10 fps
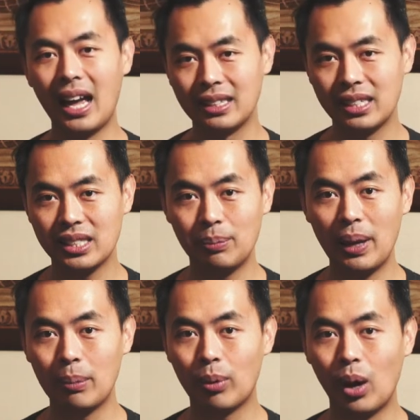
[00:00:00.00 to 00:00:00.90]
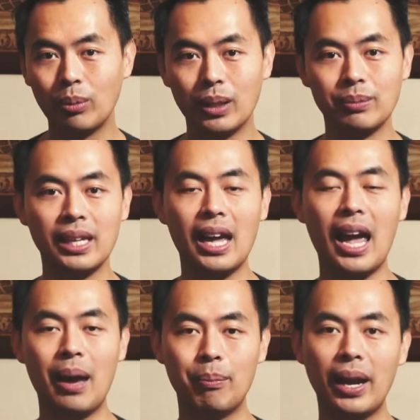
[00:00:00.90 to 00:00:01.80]
anticipate problems,
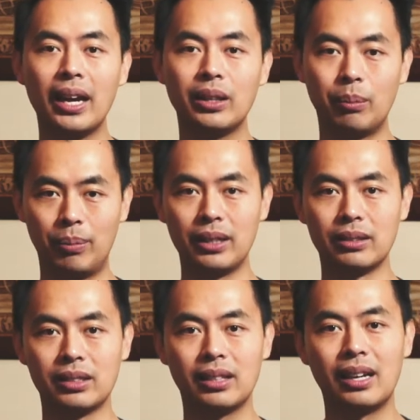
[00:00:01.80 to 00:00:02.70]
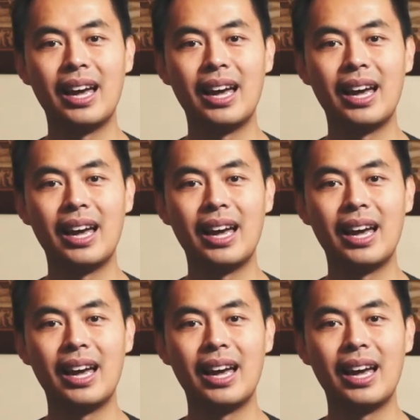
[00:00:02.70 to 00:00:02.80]
and pay the bills.